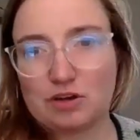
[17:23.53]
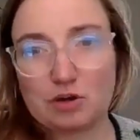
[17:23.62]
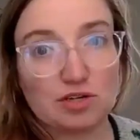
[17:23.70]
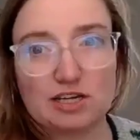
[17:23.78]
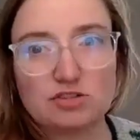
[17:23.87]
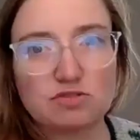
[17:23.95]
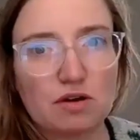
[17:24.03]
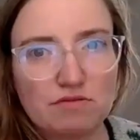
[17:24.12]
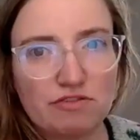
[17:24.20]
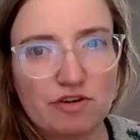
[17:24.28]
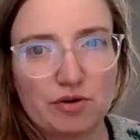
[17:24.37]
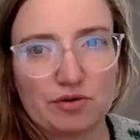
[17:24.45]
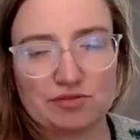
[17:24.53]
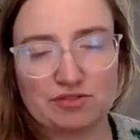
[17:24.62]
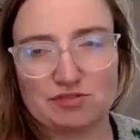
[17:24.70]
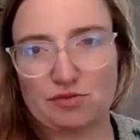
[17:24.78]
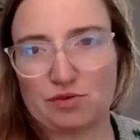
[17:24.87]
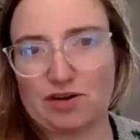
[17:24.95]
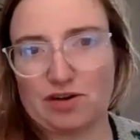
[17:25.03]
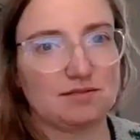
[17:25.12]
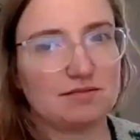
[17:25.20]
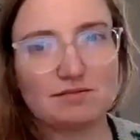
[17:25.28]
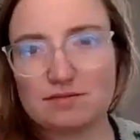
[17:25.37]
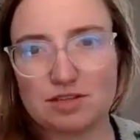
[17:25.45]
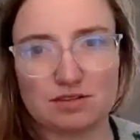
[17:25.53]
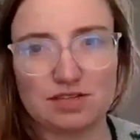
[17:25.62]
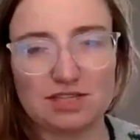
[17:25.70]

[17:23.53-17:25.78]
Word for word: go take drone photos for their